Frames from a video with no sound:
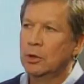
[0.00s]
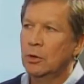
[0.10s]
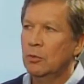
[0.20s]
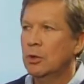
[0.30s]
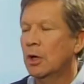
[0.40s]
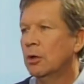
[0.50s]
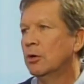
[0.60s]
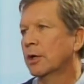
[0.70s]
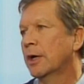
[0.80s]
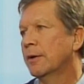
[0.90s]
Well,
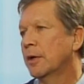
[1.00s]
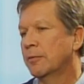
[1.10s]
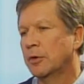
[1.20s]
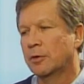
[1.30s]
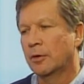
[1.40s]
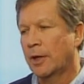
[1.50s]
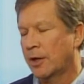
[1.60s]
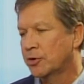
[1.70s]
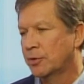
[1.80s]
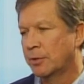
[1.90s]
look, the
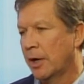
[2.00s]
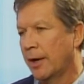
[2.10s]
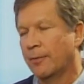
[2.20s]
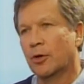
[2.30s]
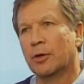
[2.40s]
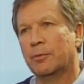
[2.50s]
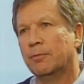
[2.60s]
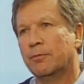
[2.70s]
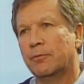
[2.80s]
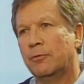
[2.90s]
last guy I'm going to
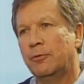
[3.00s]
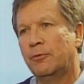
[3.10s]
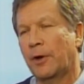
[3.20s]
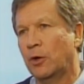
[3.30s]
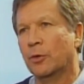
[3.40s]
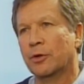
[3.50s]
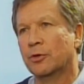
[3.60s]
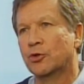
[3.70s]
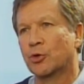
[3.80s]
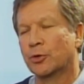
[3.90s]
fight
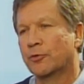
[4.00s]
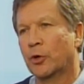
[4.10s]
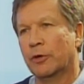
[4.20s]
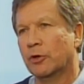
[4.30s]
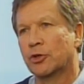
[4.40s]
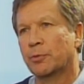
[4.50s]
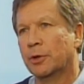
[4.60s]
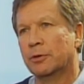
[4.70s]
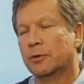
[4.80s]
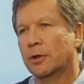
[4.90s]
with is George Voinovich,
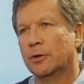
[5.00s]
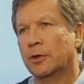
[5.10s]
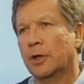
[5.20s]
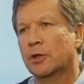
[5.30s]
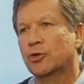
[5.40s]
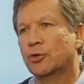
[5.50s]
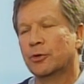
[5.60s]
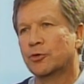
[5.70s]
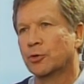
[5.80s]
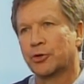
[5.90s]
but the
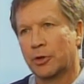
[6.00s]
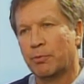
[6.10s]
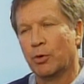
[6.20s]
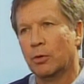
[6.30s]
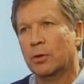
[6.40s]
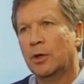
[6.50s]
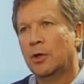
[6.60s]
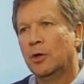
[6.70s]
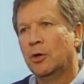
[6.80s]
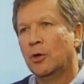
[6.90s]
answer is real simple.
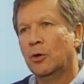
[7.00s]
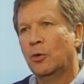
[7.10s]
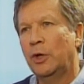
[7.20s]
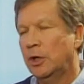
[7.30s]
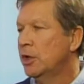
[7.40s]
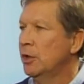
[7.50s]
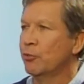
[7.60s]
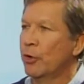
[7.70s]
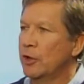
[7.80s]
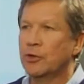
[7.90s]
We can
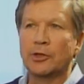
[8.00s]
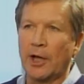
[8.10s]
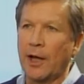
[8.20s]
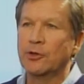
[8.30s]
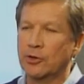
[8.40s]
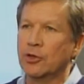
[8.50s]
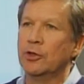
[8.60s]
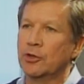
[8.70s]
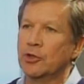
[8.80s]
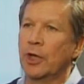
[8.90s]
keep raising taxes
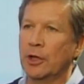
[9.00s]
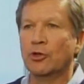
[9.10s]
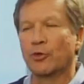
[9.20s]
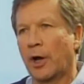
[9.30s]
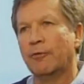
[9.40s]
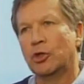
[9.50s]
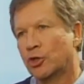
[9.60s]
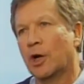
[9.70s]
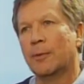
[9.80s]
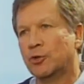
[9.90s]
in this state and driving
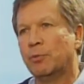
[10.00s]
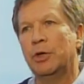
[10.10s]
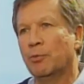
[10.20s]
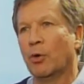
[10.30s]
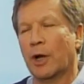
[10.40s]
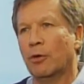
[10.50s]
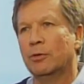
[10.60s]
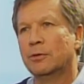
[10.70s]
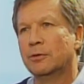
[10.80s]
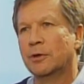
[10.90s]
jobs and people out.
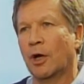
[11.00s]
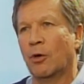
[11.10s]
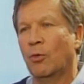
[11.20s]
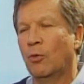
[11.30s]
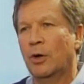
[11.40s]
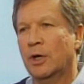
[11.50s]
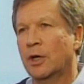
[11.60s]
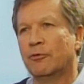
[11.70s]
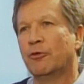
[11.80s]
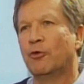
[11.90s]
Now, what
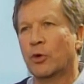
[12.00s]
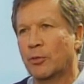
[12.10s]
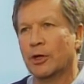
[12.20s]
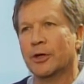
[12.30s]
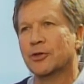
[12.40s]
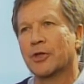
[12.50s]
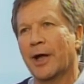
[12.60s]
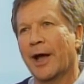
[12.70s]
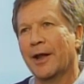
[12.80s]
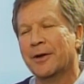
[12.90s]
kind of a formula is
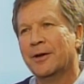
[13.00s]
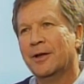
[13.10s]
that?